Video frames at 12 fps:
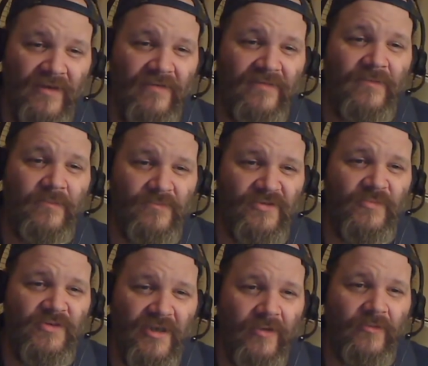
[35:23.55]
some
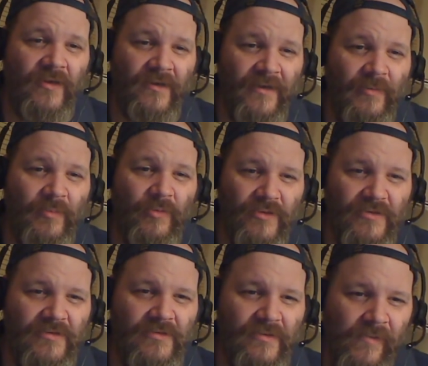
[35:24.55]
shit go down in airports.